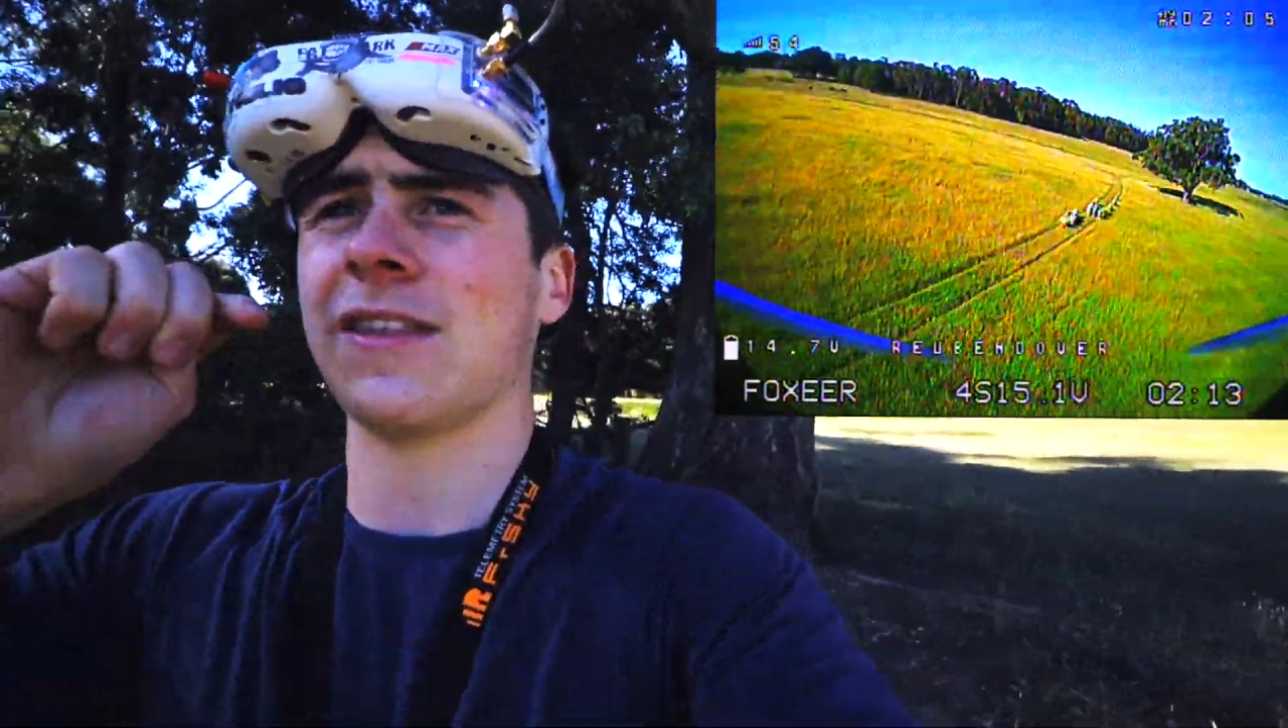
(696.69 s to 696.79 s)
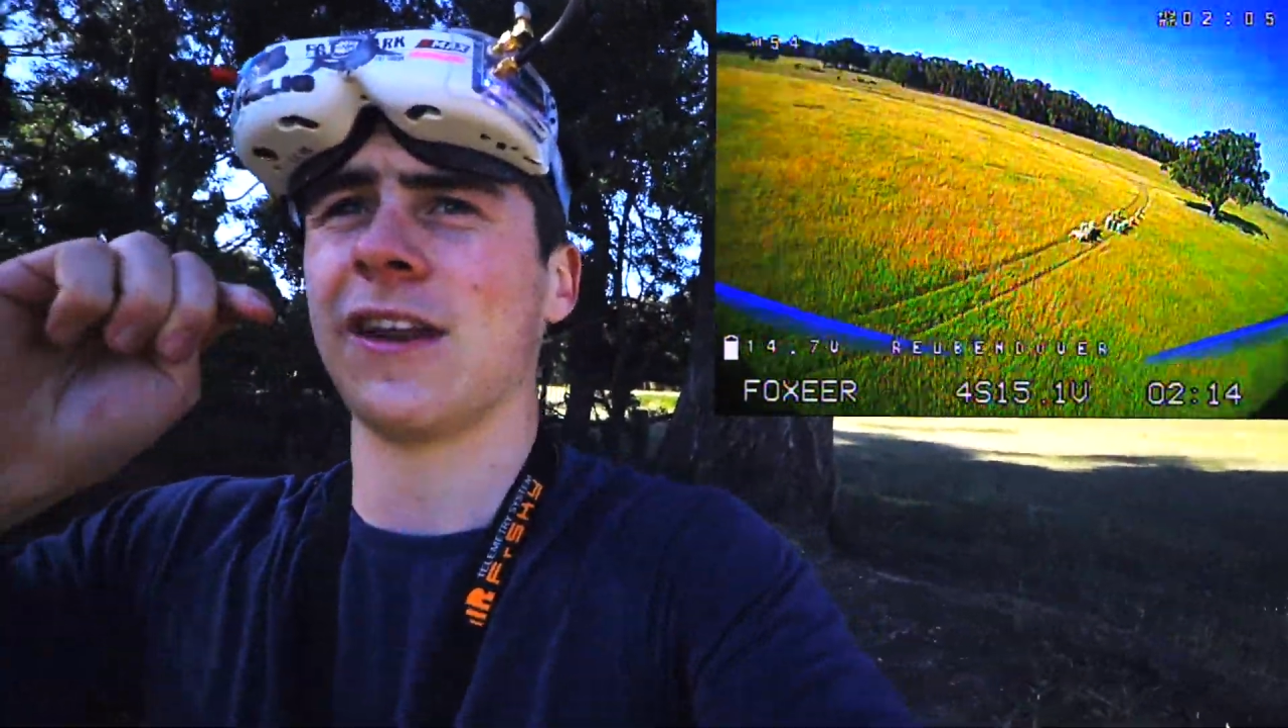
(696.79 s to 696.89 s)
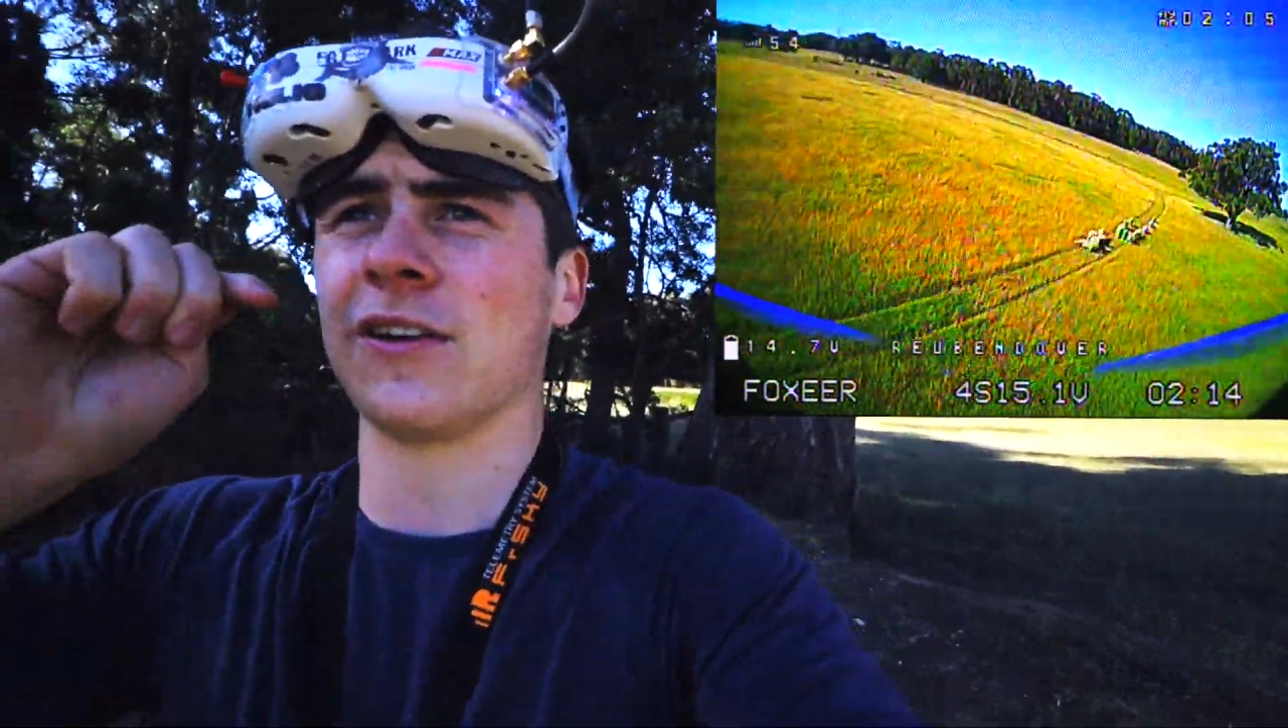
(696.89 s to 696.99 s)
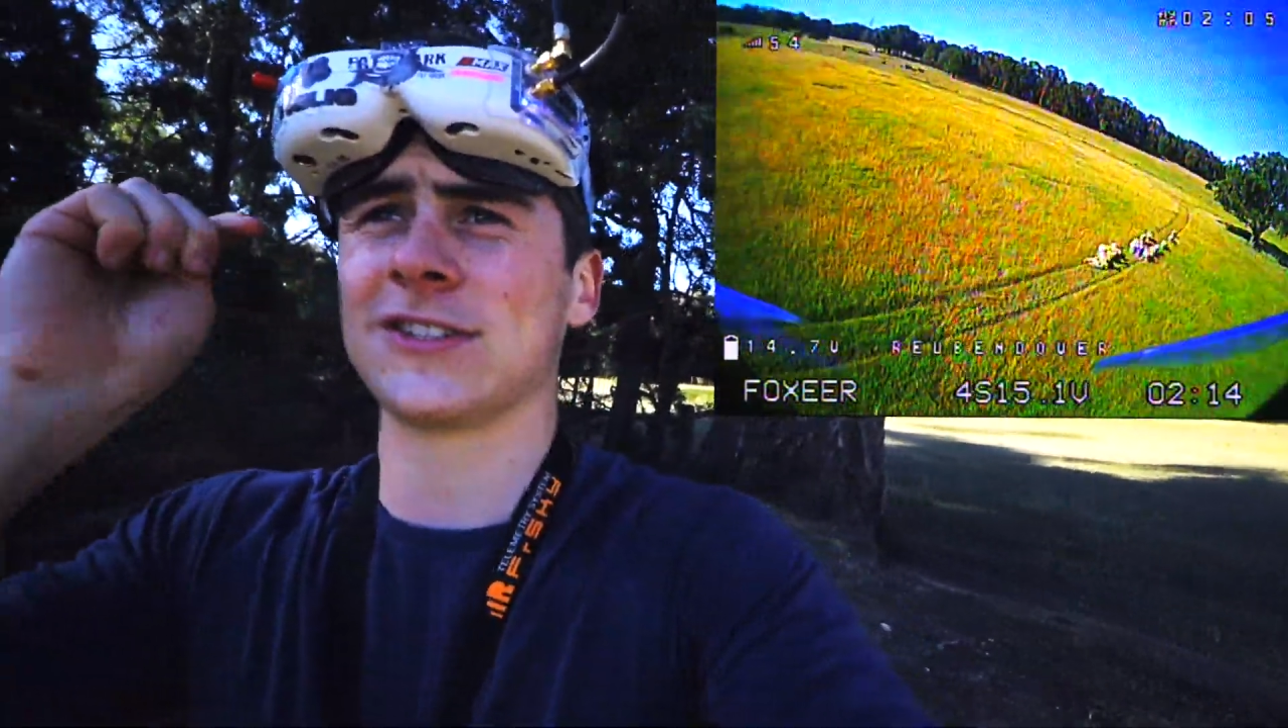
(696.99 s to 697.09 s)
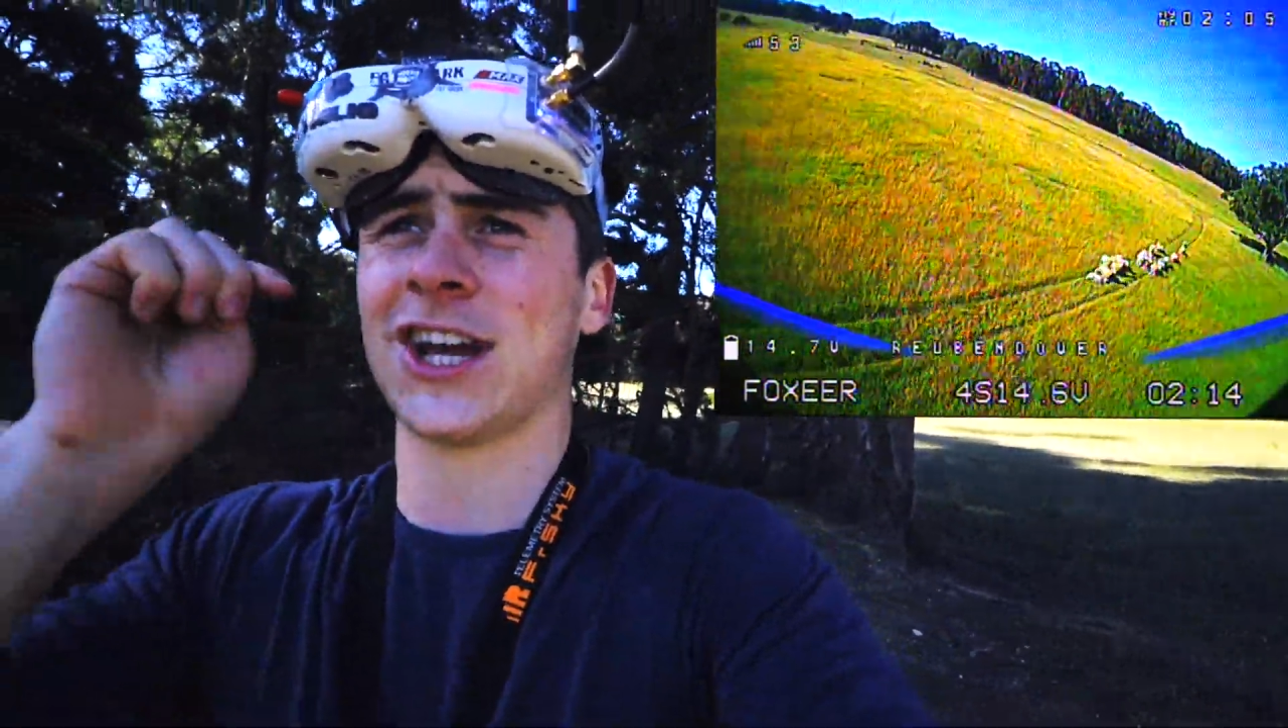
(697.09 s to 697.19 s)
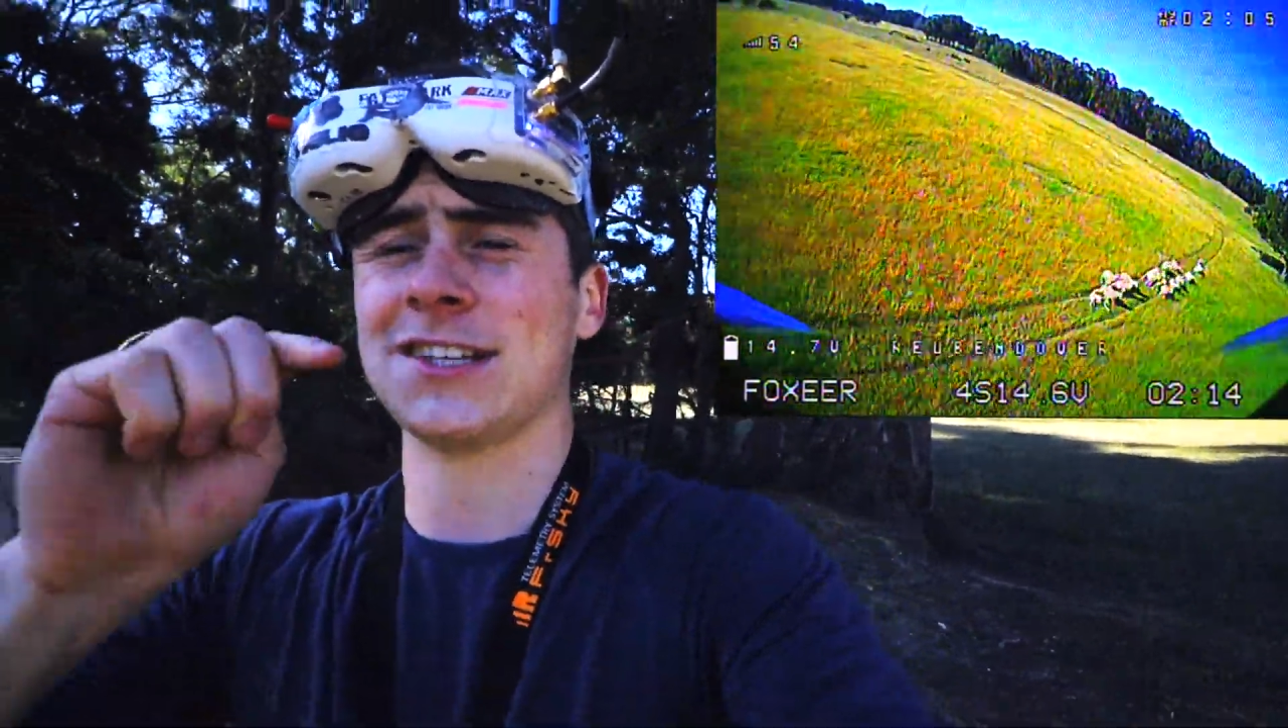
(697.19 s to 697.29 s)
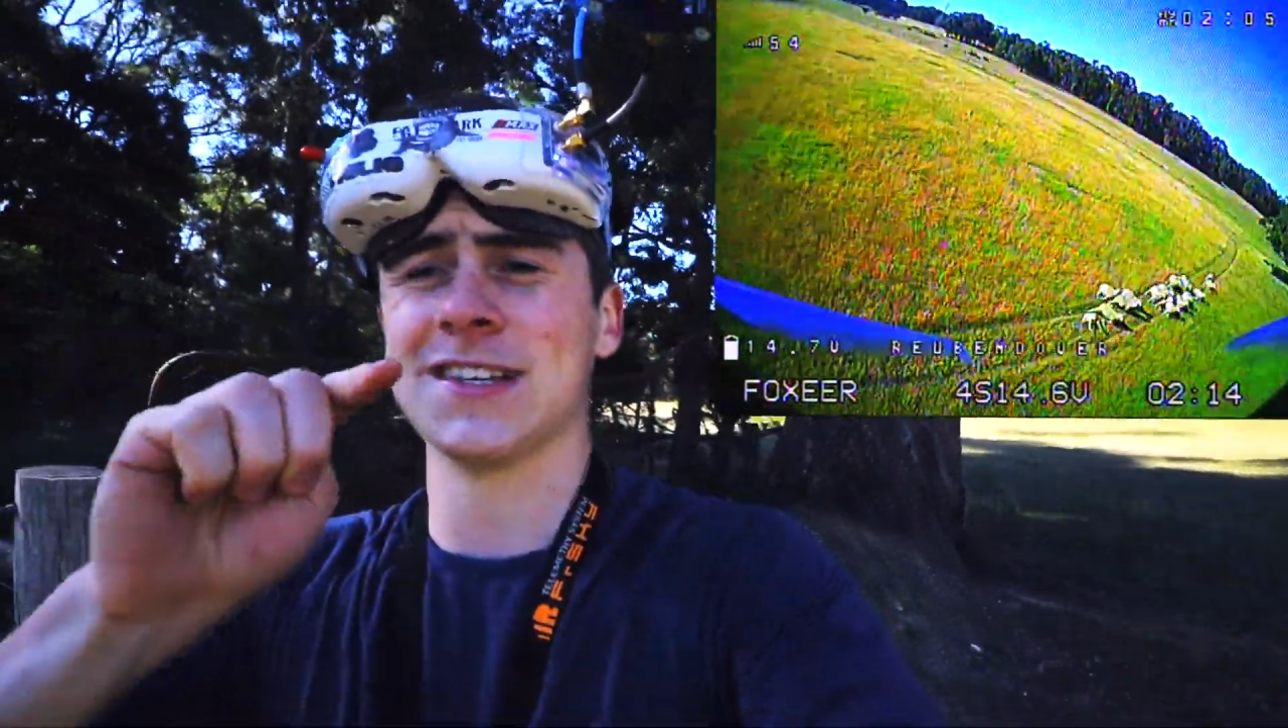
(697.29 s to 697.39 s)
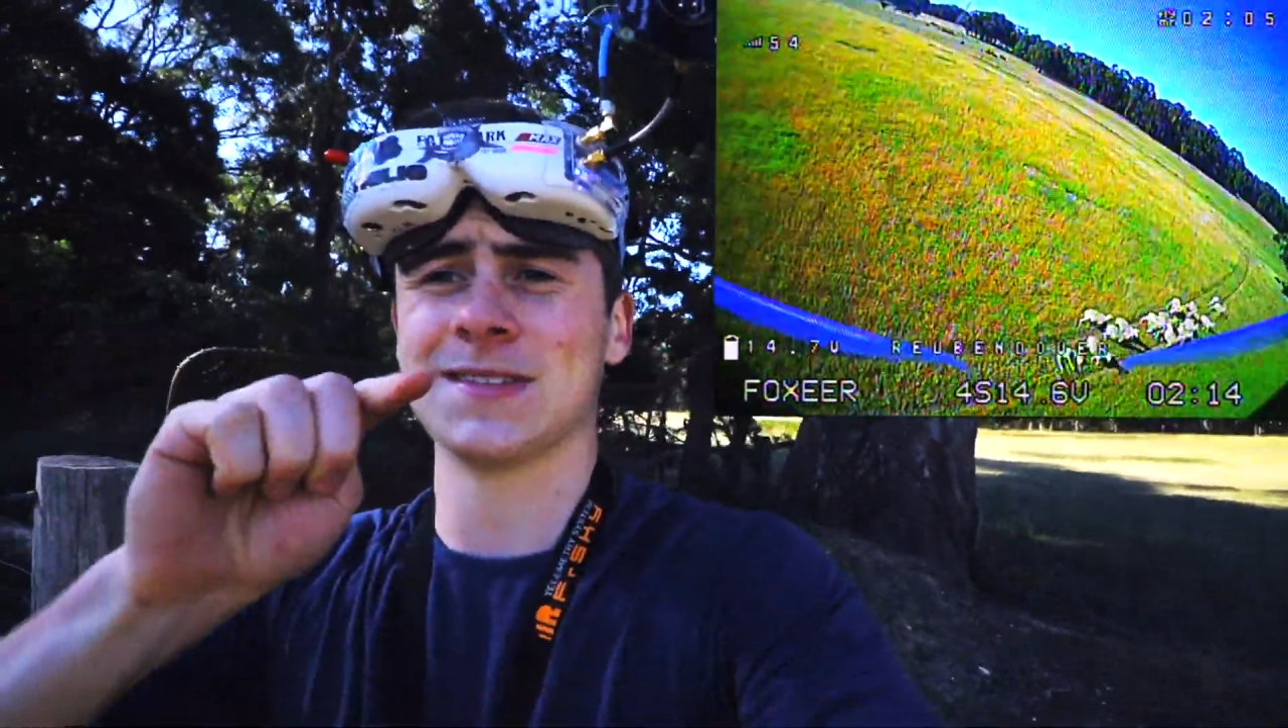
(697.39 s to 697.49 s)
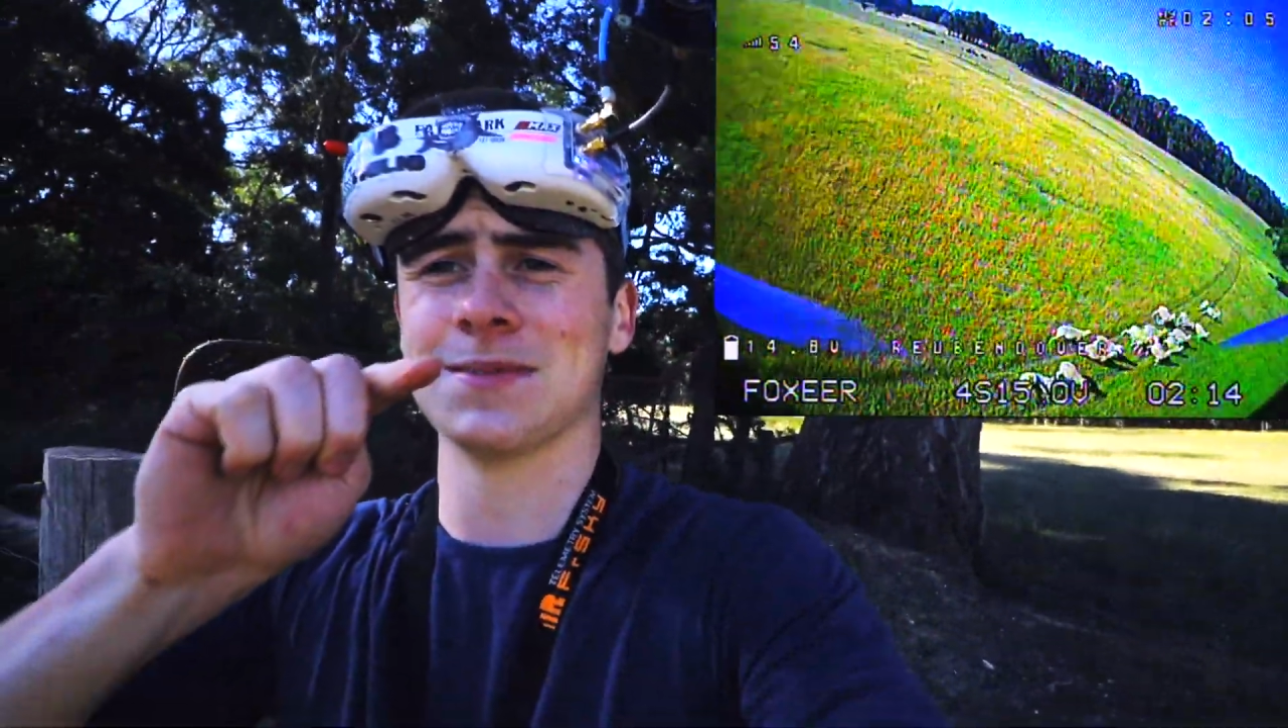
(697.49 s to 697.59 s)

and then I was chasing